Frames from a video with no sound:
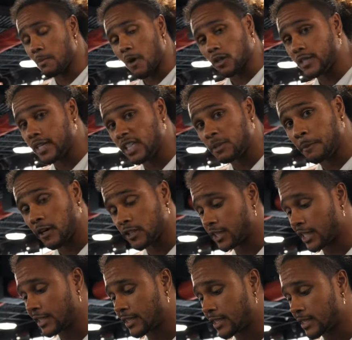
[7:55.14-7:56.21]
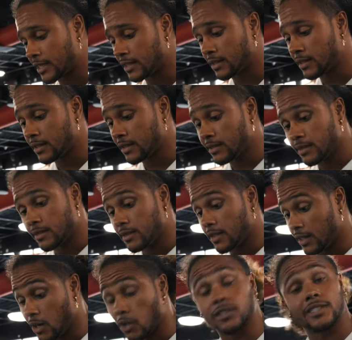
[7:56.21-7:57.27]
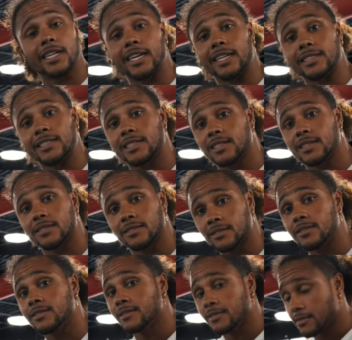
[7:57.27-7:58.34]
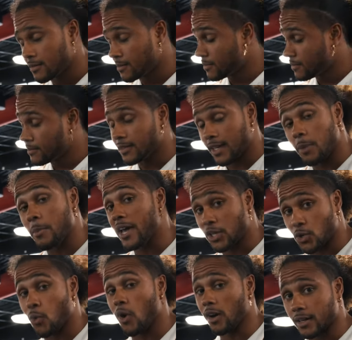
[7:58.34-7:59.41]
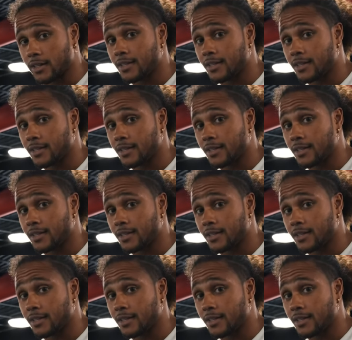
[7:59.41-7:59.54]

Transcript: Maltese pushes. And those things, they'll make you work.